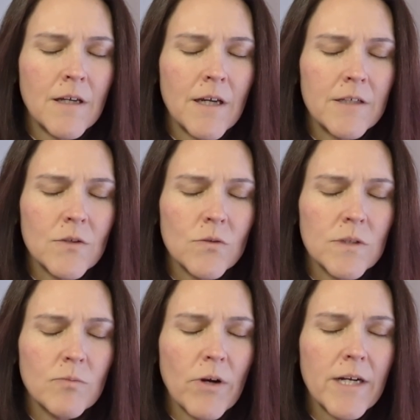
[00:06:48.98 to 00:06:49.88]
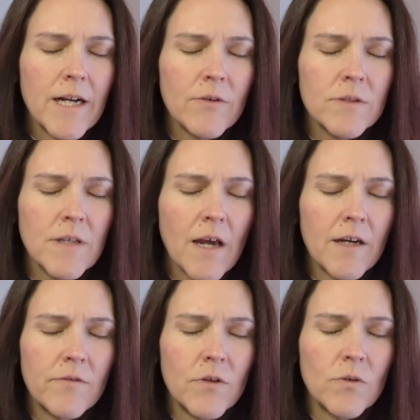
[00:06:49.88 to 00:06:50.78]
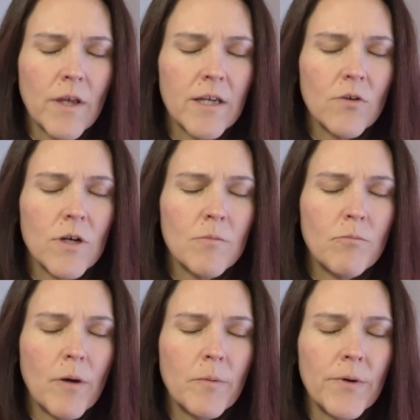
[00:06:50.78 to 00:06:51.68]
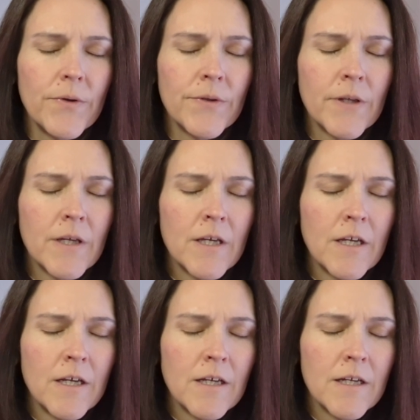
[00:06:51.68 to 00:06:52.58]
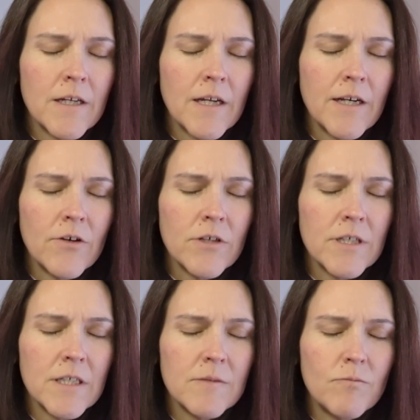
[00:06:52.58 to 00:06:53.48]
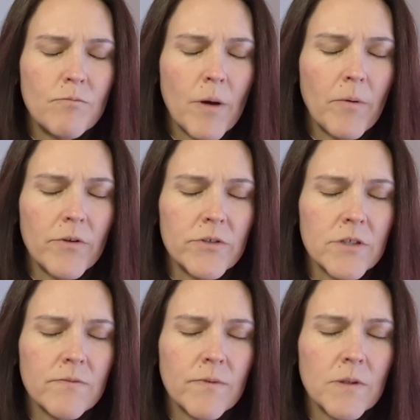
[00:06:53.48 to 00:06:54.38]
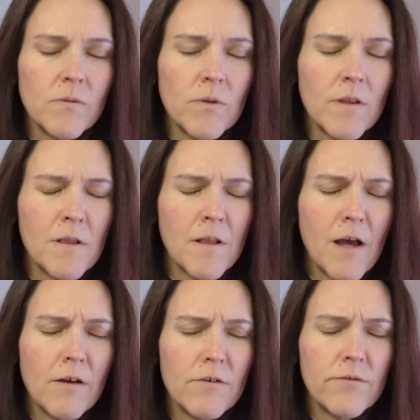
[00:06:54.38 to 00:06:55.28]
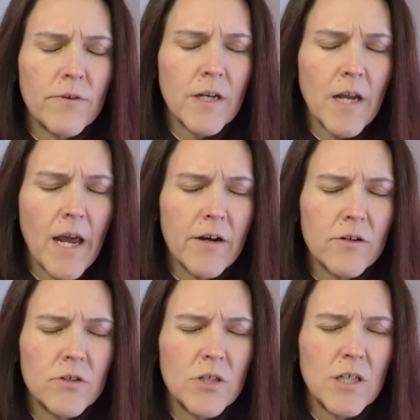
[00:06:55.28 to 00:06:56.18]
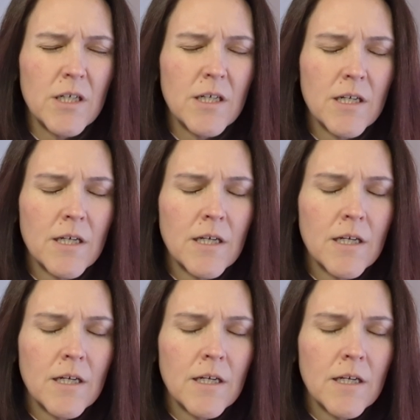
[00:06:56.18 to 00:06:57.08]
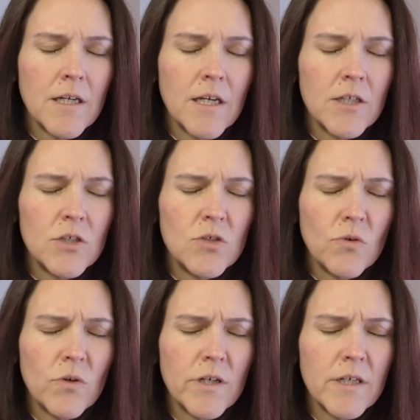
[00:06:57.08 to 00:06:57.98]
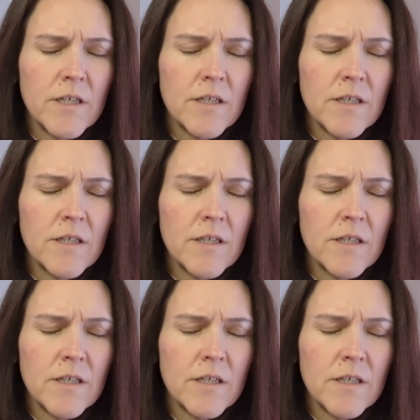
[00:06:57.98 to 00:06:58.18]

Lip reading: And so spread it outside of you like you're in a bubble. And you're in this bubble just filled with love and energy and joy.